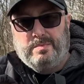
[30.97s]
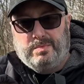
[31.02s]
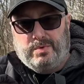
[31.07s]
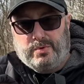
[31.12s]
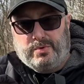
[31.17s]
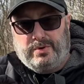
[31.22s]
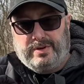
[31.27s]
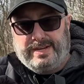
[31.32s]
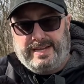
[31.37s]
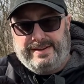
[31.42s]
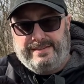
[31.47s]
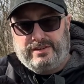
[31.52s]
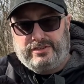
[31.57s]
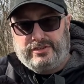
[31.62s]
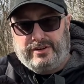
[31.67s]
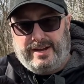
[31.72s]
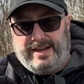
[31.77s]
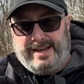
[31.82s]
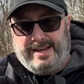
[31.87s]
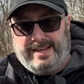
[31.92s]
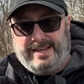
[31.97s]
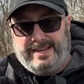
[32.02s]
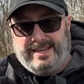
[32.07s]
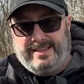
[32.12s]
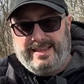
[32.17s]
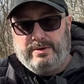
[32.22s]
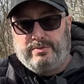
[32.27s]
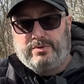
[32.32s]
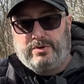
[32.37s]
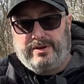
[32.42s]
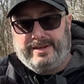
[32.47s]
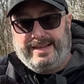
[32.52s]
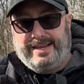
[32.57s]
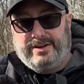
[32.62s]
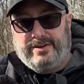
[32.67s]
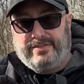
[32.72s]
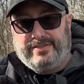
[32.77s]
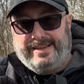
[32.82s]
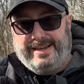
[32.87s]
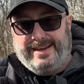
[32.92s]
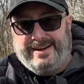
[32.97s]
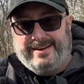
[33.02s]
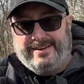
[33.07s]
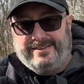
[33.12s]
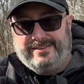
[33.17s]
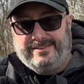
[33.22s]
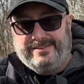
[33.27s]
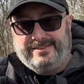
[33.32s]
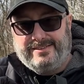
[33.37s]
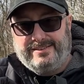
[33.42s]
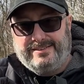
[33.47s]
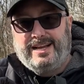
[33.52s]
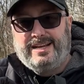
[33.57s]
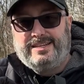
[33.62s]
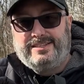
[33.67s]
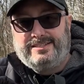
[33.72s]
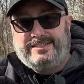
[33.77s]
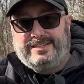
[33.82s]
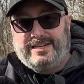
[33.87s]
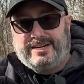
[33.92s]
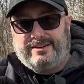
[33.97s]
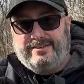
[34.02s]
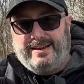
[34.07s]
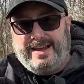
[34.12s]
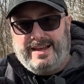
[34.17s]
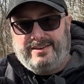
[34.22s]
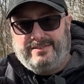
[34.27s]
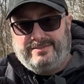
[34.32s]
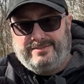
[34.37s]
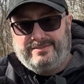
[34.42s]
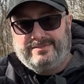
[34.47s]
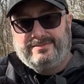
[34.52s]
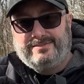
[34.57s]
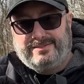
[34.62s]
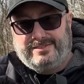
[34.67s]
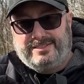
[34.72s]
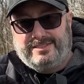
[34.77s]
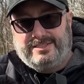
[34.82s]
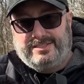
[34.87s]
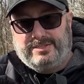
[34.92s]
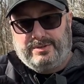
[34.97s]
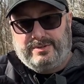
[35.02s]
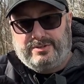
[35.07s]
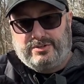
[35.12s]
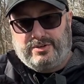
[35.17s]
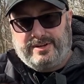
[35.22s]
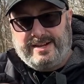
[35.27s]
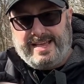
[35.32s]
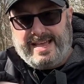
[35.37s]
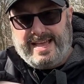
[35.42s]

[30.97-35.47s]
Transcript: We're going to give it a try, and then we're going to get on the air. Stick around, see what's going to